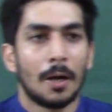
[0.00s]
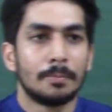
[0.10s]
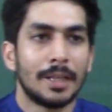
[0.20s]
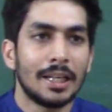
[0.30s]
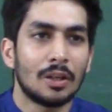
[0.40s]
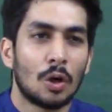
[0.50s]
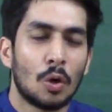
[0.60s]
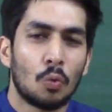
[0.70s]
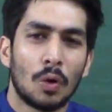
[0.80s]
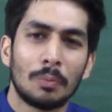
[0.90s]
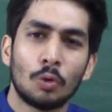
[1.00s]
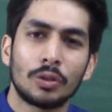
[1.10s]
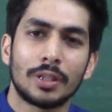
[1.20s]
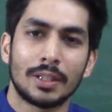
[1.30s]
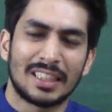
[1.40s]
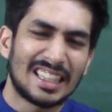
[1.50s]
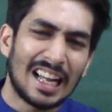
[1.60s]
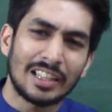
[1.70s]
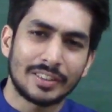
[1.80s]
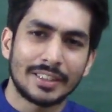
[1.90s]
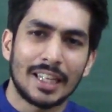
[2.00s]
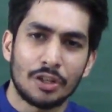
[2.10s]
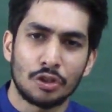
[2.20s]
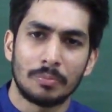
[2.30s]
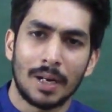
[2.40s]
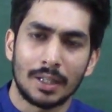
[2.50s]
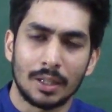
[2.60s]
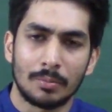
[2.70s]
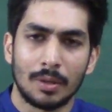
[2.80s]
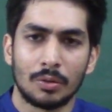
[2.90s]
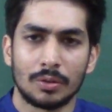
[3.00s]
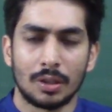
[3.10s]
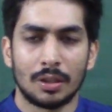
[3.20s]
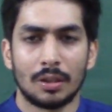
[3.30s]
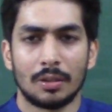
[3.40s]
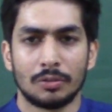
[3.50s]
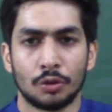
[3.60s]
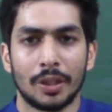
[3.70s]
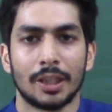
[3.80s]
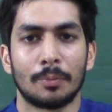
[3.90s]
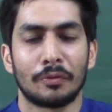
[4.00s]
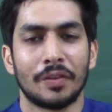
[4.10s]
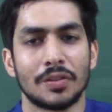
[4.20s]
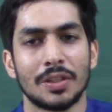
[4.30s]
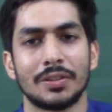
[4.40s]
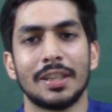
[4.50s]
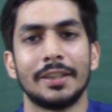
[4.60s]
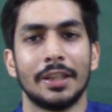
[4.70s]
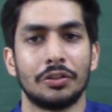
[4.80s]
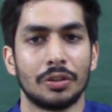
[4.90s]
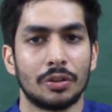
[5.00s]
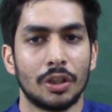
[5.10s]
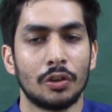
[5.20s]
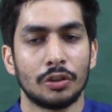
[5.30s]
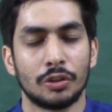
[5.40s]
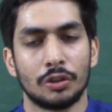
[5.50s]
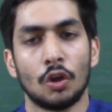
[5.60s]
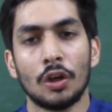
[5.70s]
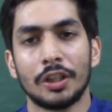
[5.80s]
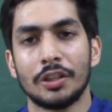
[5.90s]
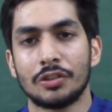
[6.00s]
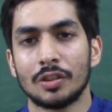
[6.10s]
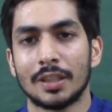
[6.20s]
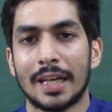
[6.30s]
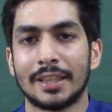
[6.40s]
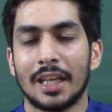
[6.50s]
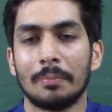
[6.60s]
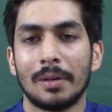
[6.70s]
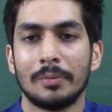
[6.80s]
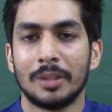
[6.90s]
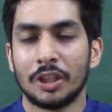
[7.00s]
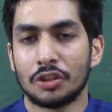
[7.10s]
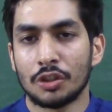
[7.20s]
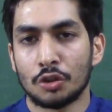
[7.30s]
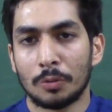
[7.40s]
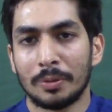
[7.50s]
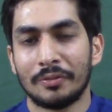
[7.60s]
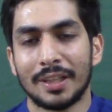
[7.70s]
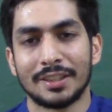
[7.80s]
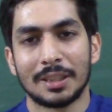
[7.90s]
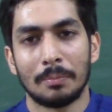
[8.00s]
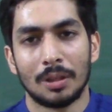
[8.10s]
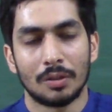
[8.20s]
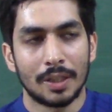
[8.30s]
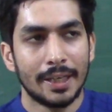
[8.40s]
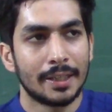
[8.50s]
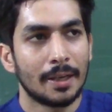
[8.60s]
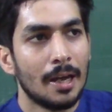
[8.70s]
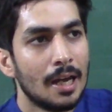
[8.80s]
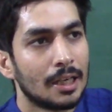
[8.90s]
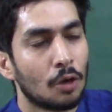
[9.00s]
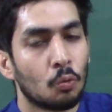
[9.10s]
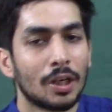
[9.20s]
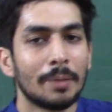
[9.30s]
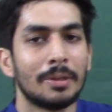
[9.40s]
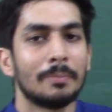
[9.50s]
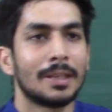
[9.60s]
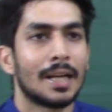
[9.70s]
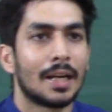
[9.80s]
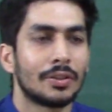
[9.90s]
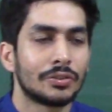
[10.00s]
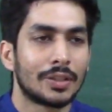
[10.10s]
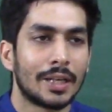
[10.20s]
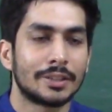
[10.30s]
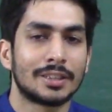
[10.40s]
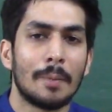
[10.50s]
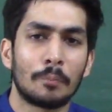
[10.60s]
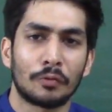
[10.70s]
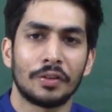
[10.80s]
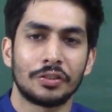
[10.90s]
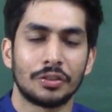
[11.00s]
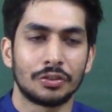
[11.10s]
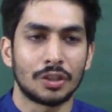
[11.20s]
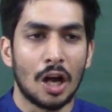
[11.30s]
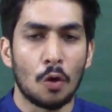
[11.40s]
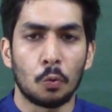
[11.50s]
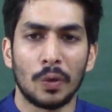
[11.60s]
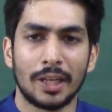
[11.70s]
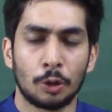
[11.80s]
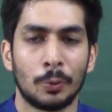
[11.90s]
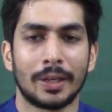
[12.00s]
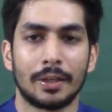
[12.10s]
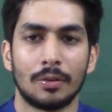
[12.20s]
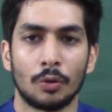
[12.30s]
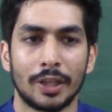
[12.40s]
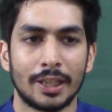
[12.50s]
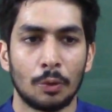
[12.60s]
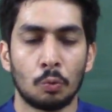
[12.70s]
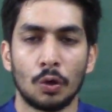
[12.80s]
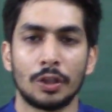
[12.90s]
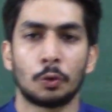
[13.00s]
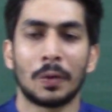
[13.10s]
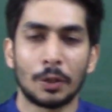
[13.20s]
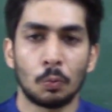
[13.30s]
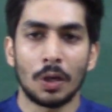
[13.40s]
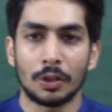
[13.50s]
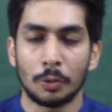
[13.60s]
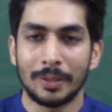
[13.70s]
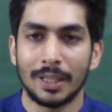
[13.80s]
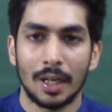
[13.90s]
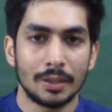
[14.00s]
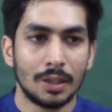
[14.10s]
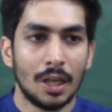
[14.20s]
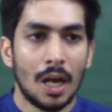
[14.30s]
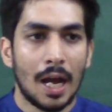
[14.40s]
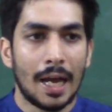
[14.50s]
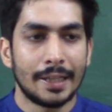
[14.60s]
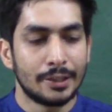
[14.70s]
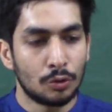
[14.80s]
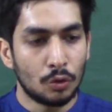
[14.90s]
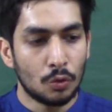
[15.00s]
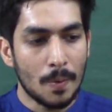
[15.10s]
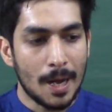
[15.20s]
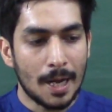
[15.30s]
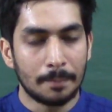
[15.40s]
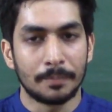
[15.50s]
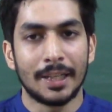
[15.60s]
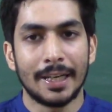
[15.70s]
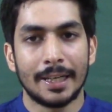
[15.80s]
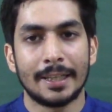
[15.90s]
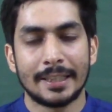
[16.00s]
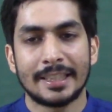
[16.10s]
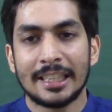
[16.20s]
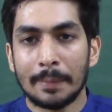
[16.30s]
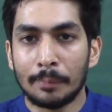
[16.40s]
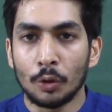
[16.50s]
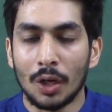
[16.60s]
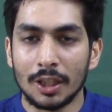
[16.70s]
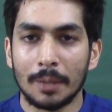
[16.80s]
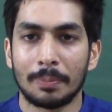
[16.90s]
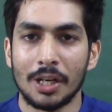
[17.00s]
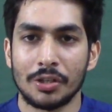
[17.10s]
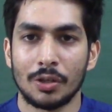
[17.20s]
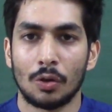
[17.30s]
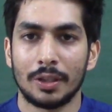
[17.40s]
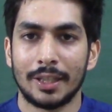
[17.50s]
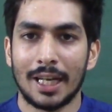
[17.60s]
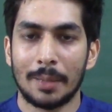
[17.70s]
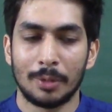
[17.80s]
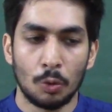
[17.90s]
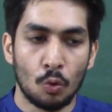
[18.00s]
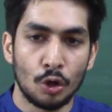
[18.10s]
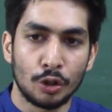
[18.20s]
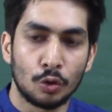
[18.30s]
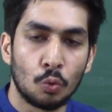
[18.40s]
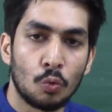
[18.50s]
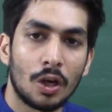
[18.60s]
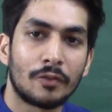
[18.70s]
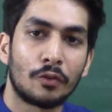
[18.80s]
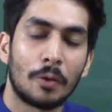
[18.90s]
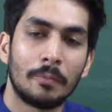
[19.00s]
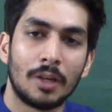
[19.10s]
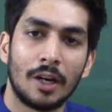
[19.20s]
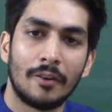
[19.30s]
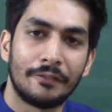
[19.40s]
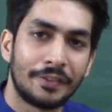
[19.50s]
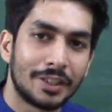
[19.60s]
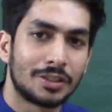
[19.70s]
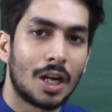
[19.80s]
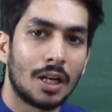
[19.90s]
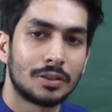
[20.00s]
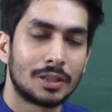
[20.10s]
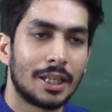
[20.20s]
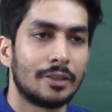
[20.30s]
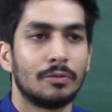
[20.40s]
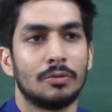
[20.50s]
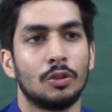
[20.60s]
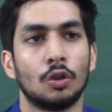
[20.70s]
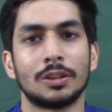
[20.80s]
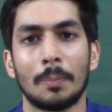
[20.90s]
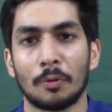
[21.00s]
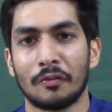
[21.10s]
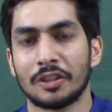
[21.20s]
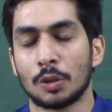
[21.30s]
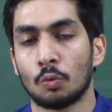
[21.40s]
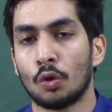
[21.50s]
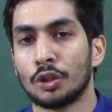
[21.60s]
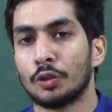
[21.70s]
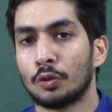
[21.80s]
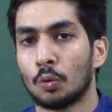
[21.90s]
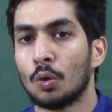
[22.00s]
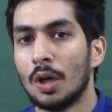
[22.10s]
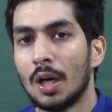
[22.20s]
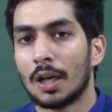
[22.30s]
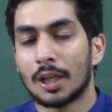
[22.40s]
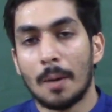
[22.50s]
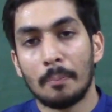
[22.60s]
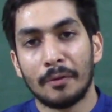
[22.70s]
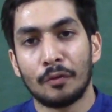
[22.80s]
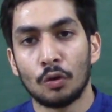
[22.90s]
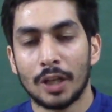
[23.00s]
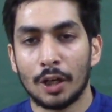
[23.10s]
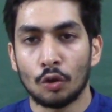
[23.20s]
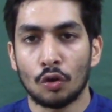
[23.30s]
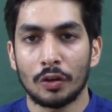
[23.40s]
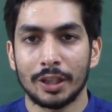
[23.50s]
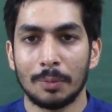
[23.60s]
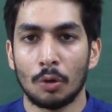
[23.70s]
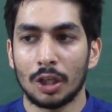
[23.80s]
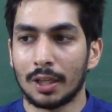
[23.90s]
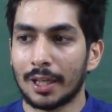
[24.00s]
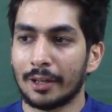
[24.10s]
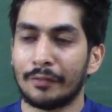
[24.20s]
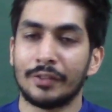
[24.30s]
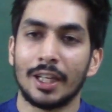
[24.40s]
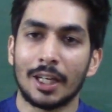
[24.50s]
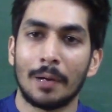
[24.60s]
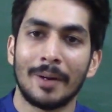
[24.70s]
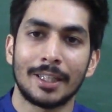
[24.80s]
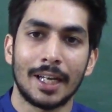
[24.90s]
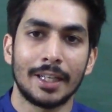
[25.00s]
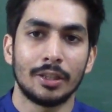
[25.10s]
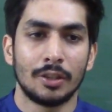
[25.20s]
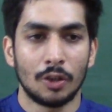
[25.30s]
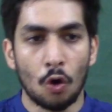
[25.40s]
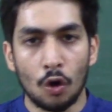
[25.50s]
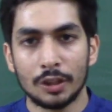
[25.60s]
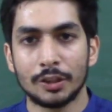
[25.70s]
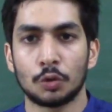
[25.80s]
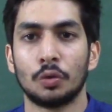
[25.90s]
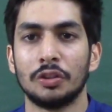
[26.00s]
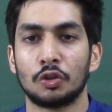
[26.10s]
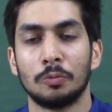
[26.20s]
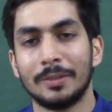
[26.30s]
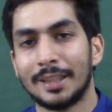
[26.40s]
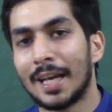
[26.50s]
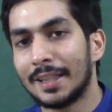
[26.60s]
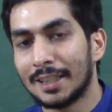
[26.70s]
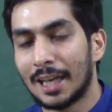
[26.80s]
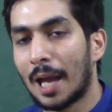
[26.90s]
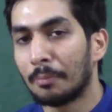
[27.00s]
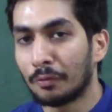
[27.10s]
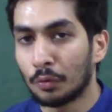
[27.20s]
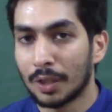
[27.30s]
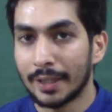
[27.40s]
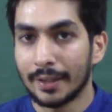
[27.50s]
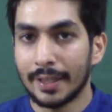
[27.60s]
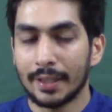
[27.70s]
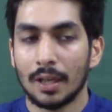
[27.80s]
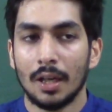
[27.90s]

Then one more thing, the last thing that should matter about joining a professor is their nature. Your nature and their nature should be very similar, right? Now what I mean by that is that some professors are very quick, okay? They want quick work to be done, and you know, they keep you under pressure all the time. They want you to work from fixed hours, like, you know, some professors want you to come before 9 o'clock in the morning. Like if they come at 9, all the students should be there in the lab before 9, right?